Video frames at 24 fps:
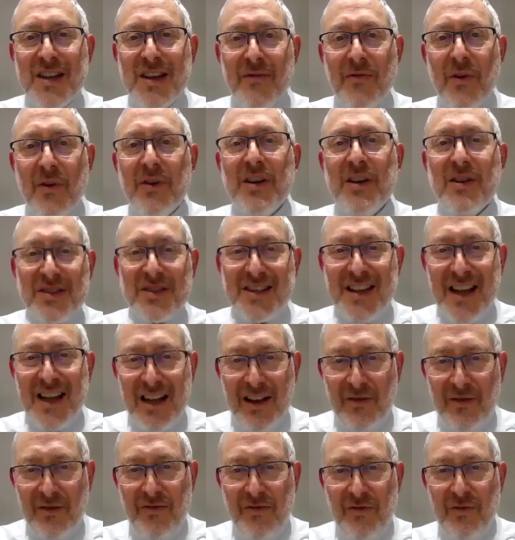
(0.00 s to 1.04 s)
avodah
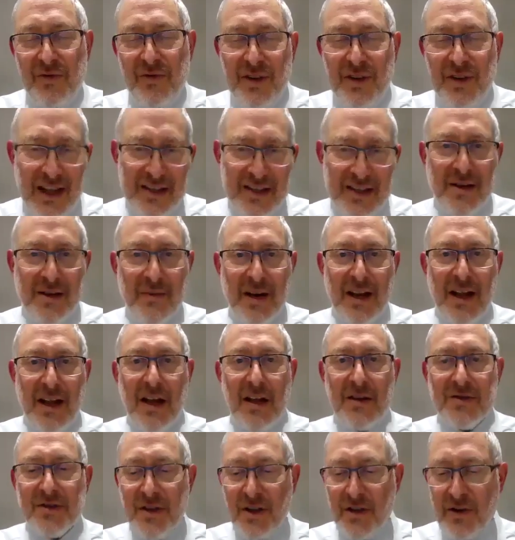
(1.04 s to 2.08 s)
yourself? Get somebody
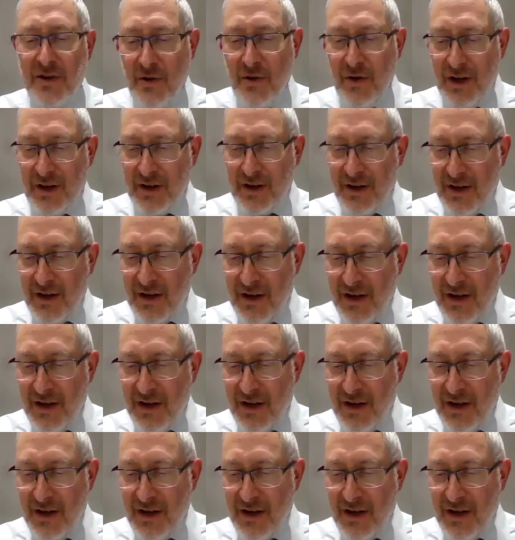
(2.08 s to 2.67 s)
else to do it.